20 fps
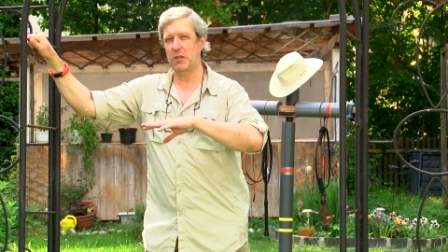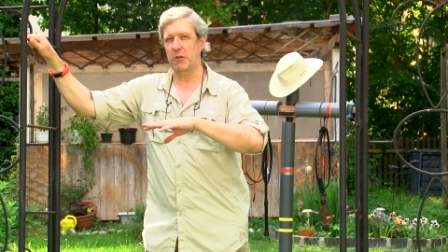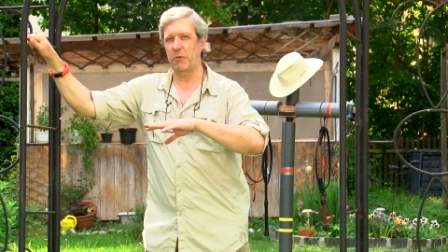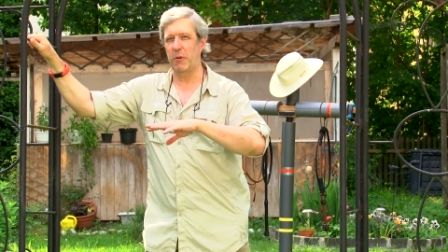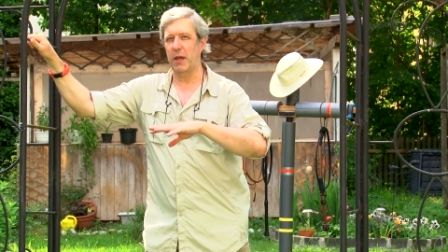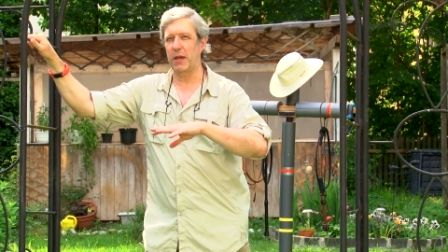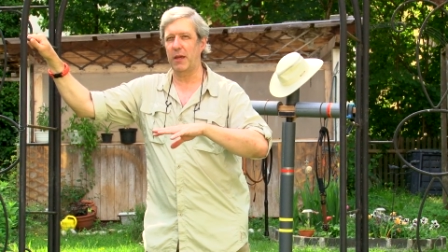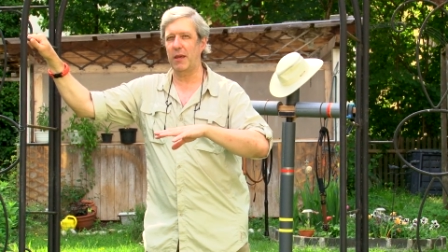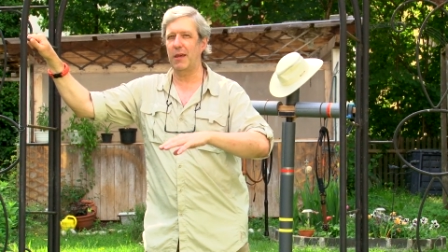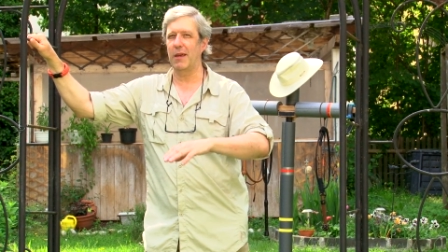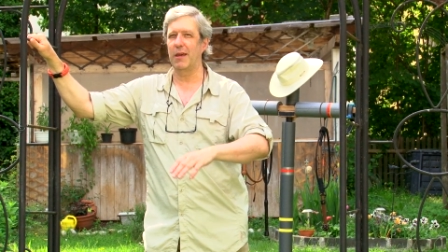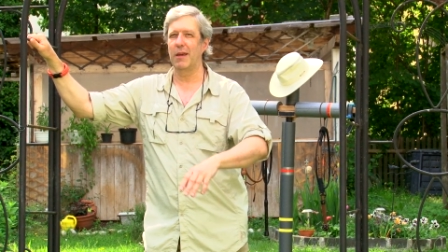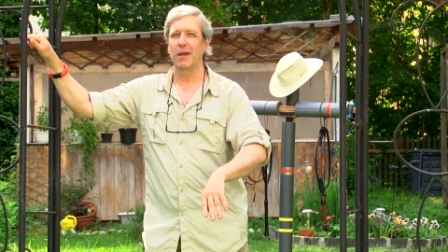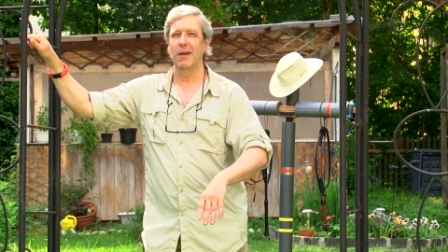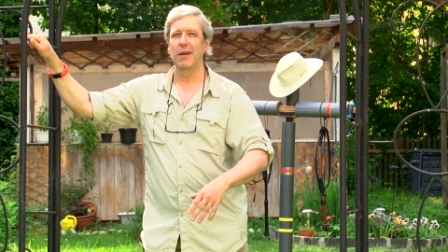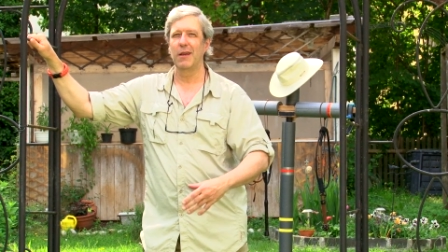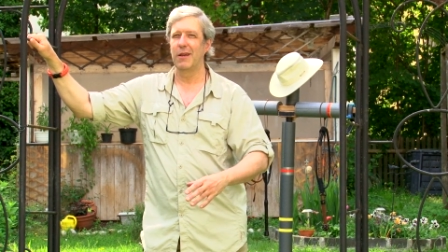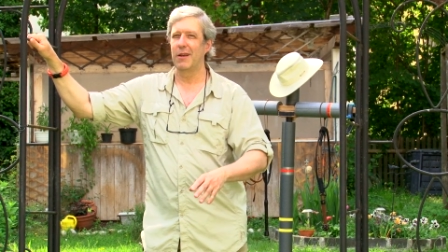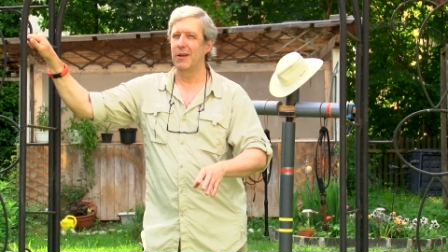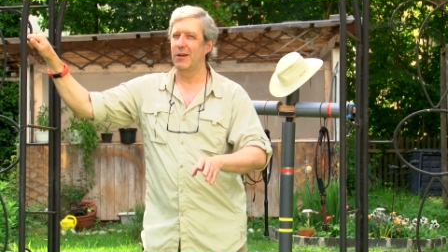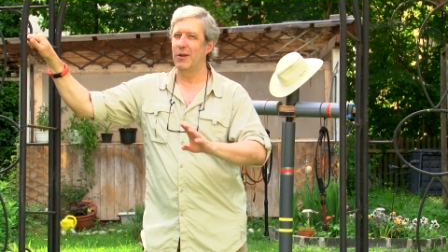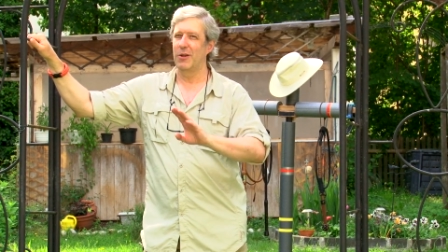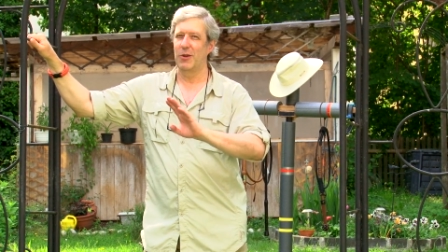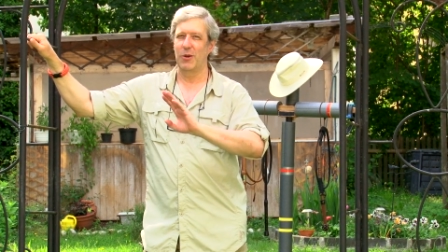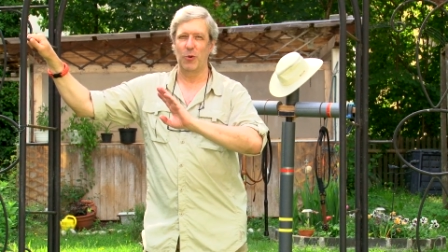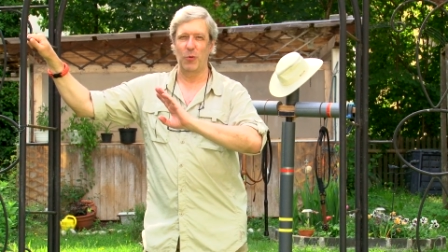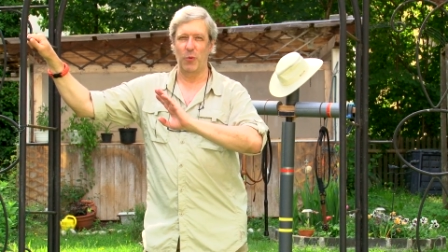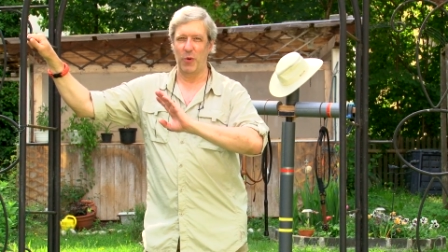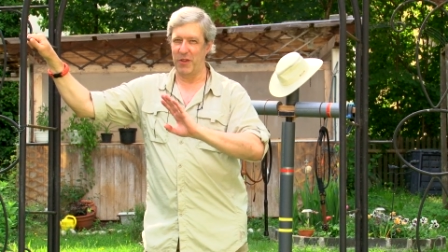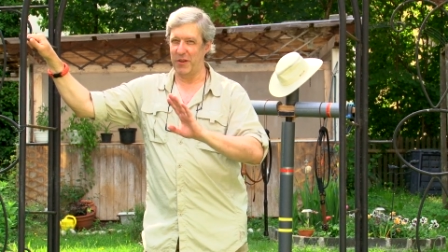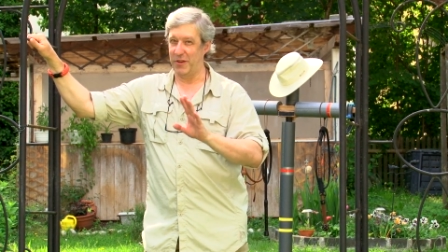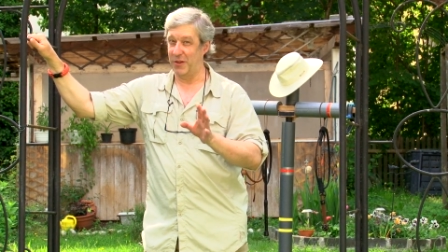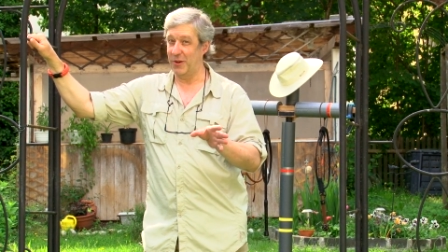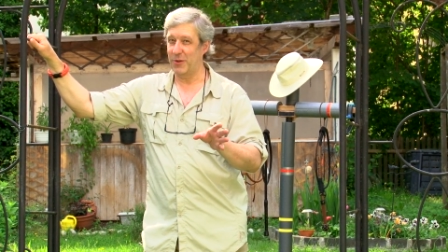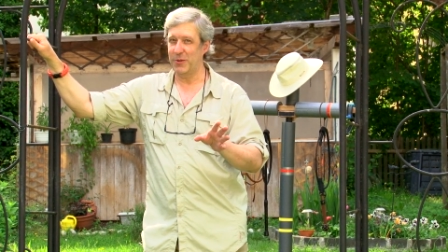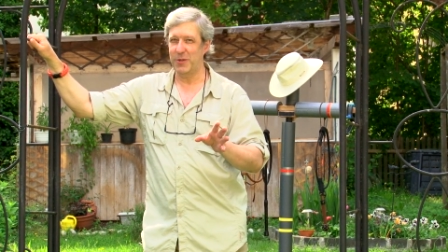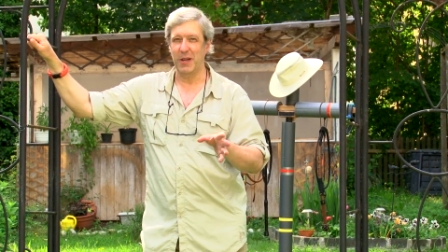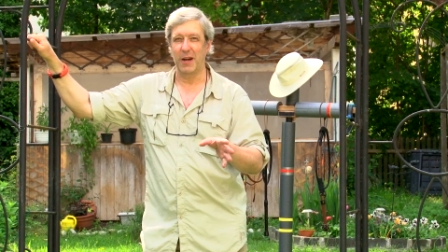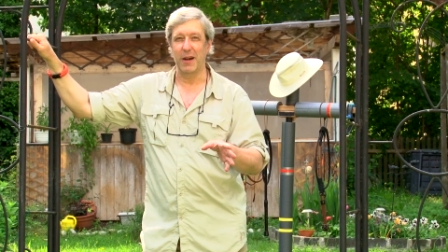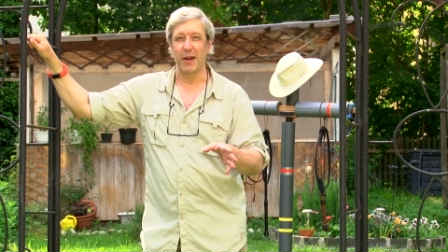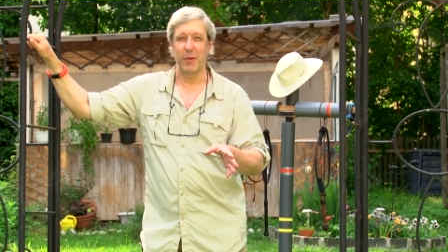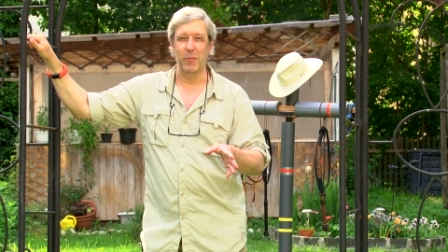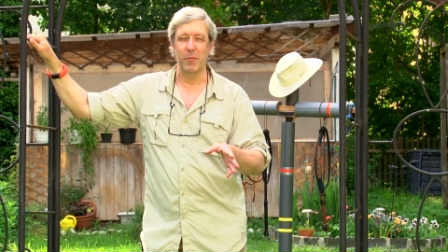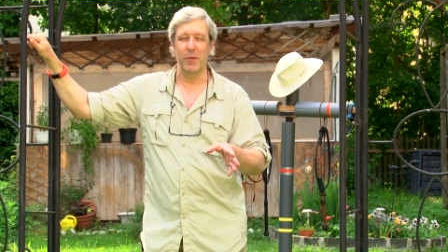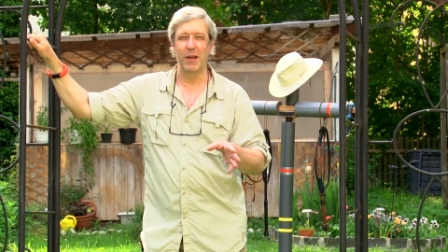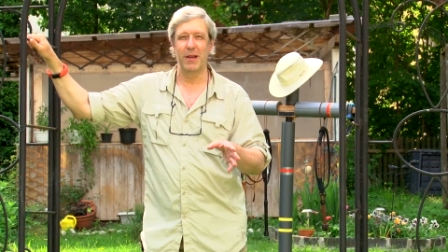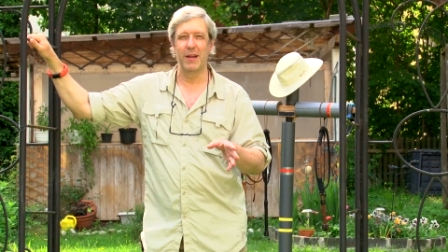crack within no time.